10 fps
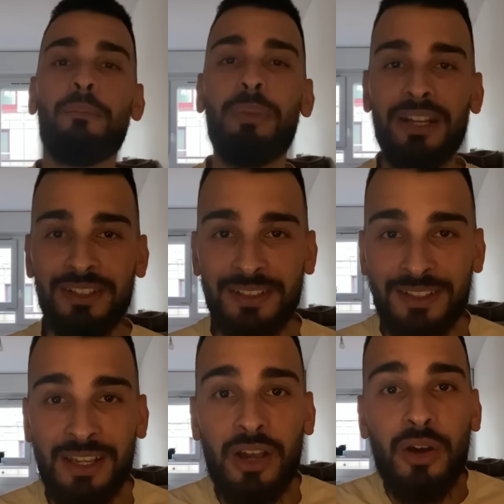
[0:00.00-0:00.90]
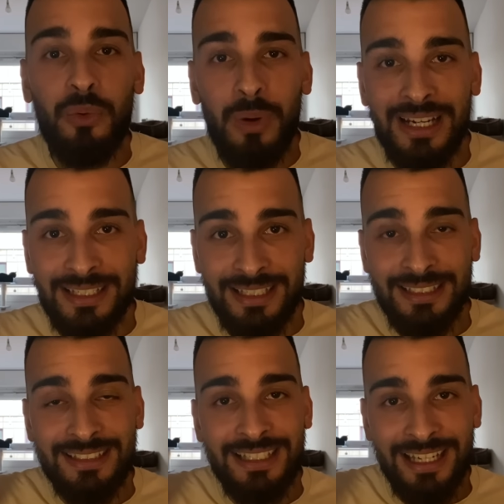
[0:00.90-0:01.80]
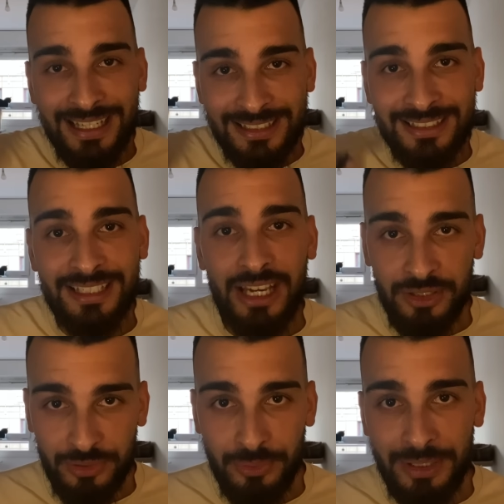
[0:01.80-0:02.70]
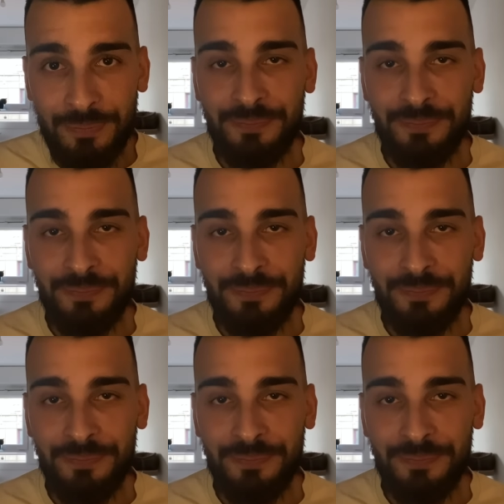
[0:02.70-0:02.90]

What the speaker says: But what is his country?